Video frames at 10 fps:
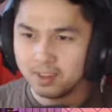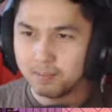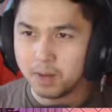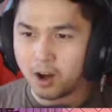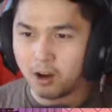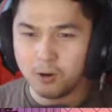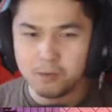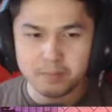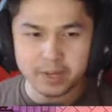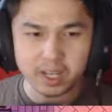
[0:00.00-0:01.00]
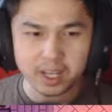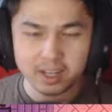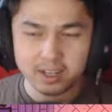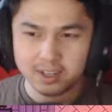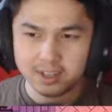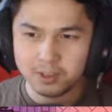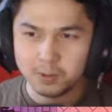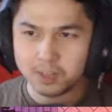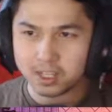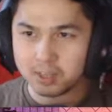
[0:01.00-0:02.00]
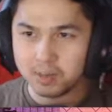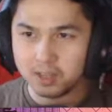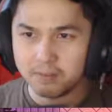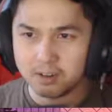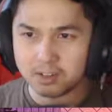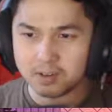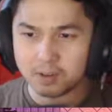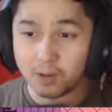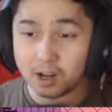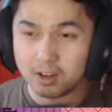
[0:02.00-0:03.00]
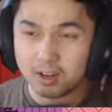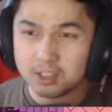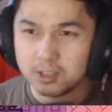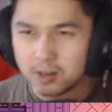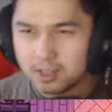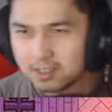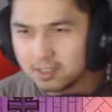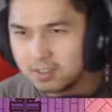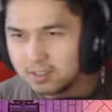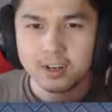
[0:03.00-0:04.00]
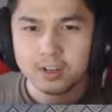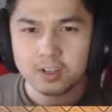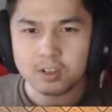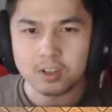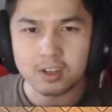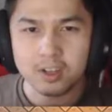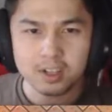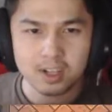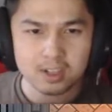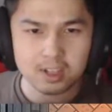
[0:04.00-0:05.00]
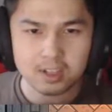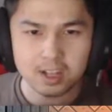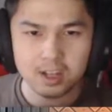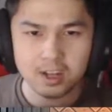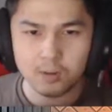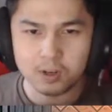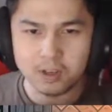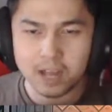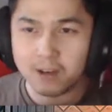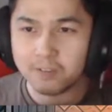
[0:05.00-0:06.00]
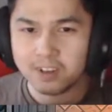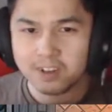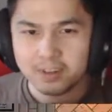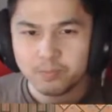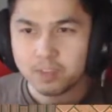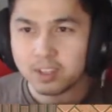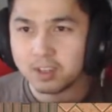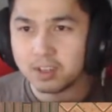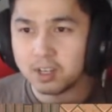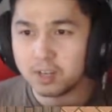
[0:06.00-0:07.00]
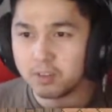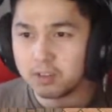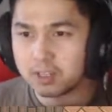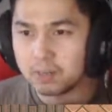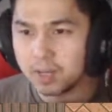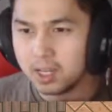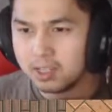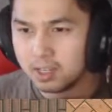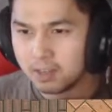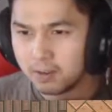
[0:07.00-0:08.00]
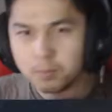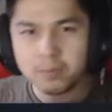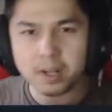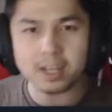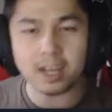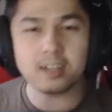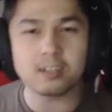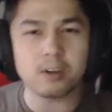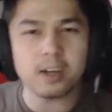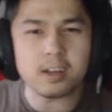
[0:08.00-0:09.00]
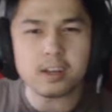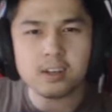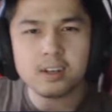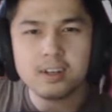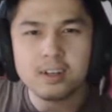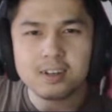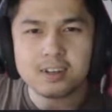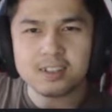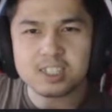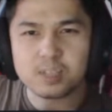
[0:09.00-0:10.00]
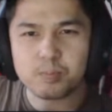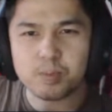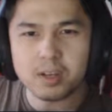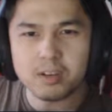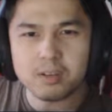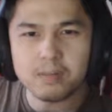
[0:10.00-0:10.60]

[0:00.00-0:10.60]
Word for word: my homie, you get to be the first one. Wow, it costs two hundred. Da -da -da -da -da. What do you have? She feels amazing. I'm gonna gain a trait. Conspir-